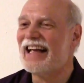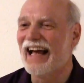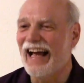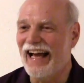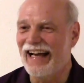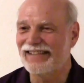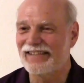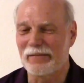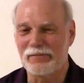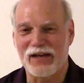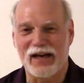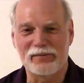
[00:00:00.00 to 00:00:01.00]
And
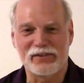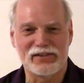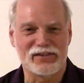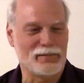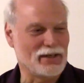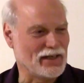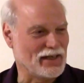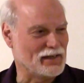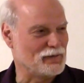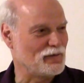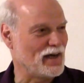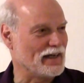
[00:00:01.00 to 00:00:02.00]
sometimes is the beginning
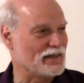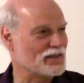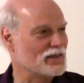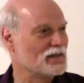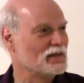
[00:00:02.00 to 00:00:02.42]
of fights.